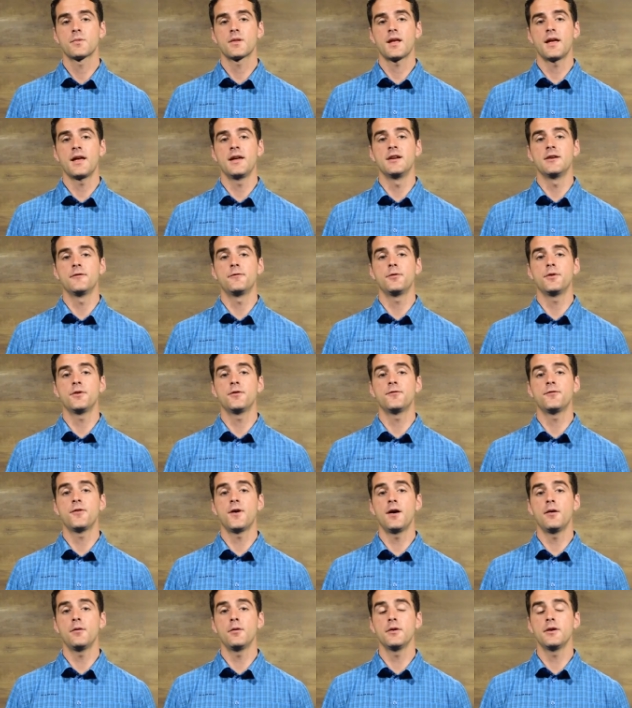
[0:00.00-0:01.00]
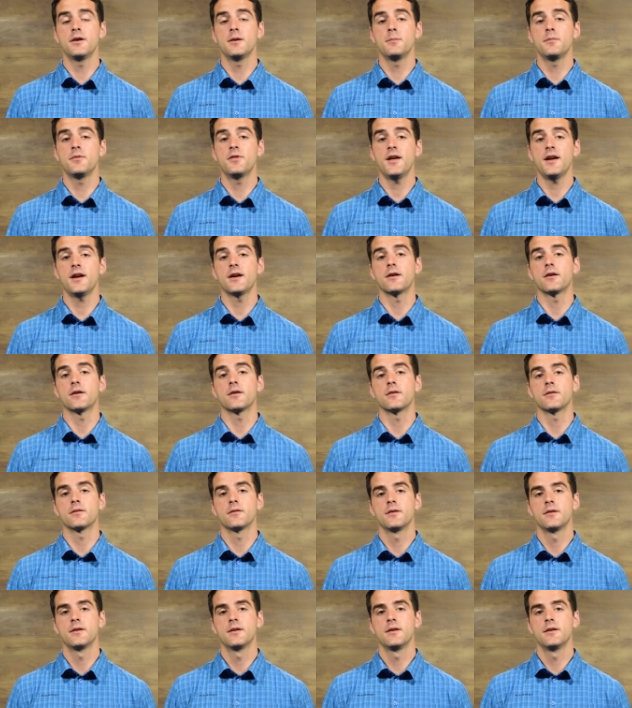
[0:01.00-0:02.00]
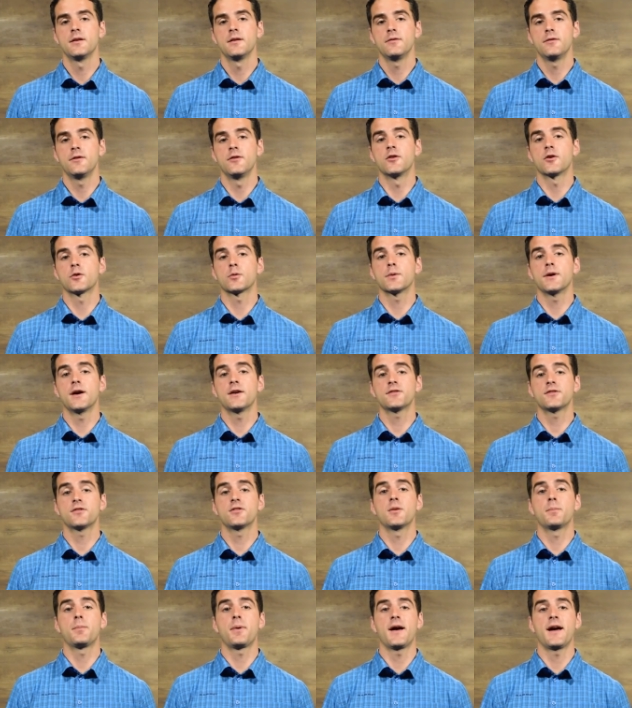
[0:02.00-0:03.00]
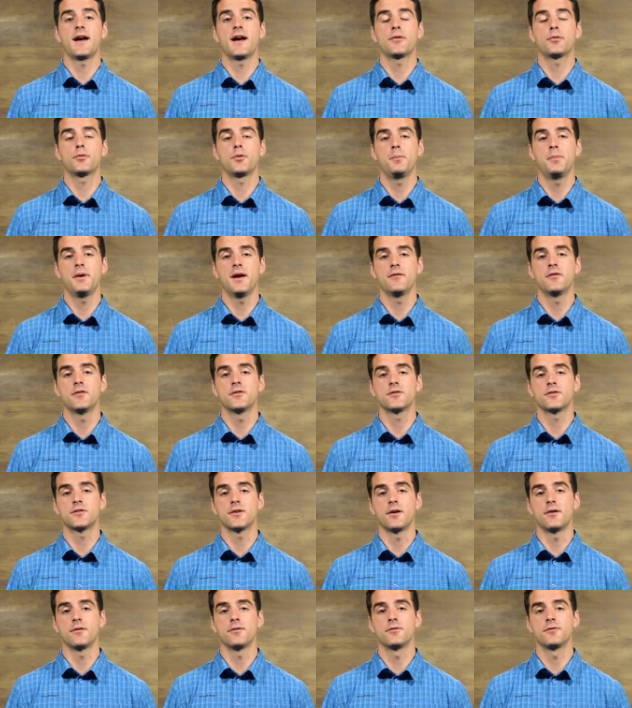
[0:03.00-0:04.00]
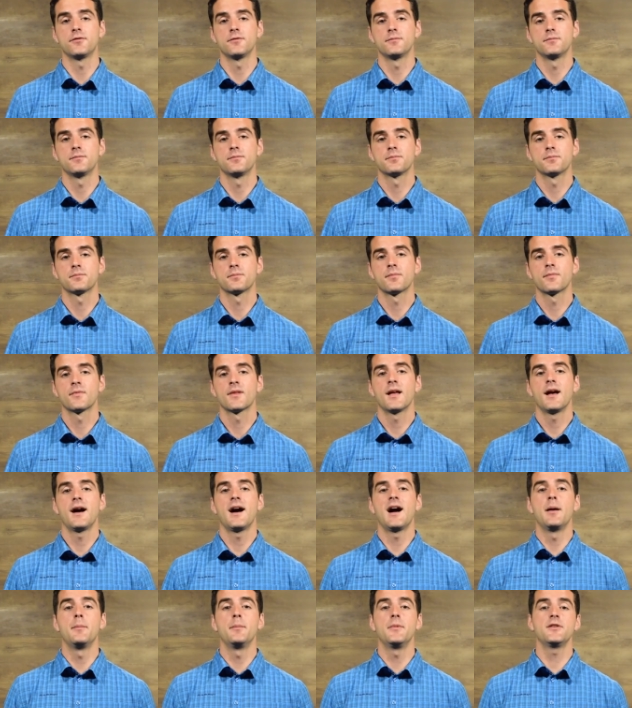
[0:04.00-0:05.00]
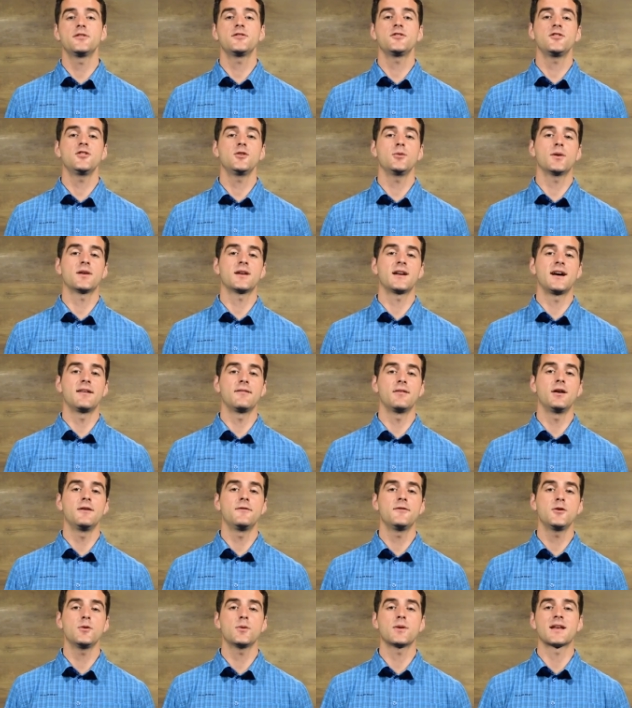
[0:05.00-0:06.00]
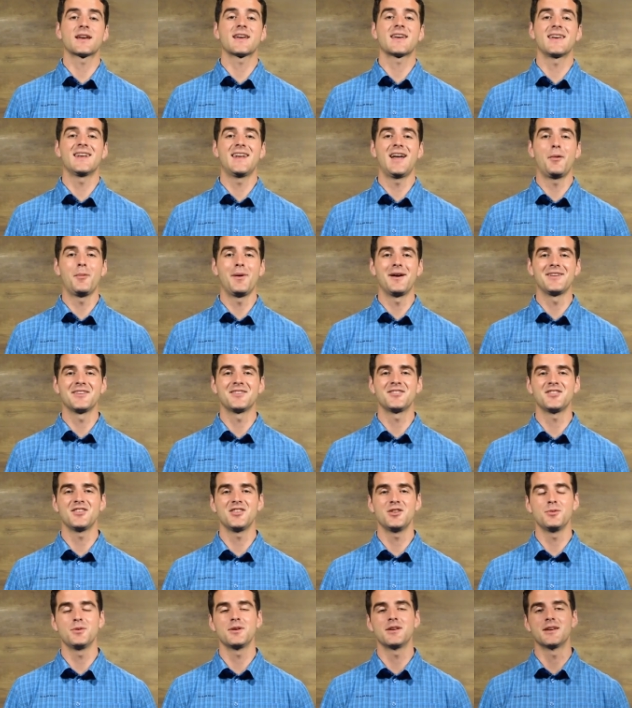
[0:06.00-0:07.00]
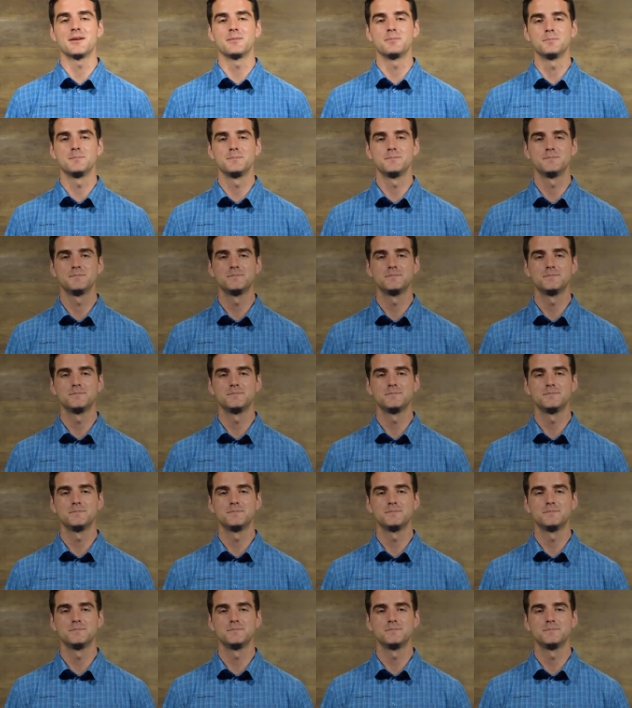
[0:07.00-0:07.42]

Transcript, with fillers: And if we follow Him there, then the rest of the path will pave itself. I miss you and I love you, and I cannot wait to see you again.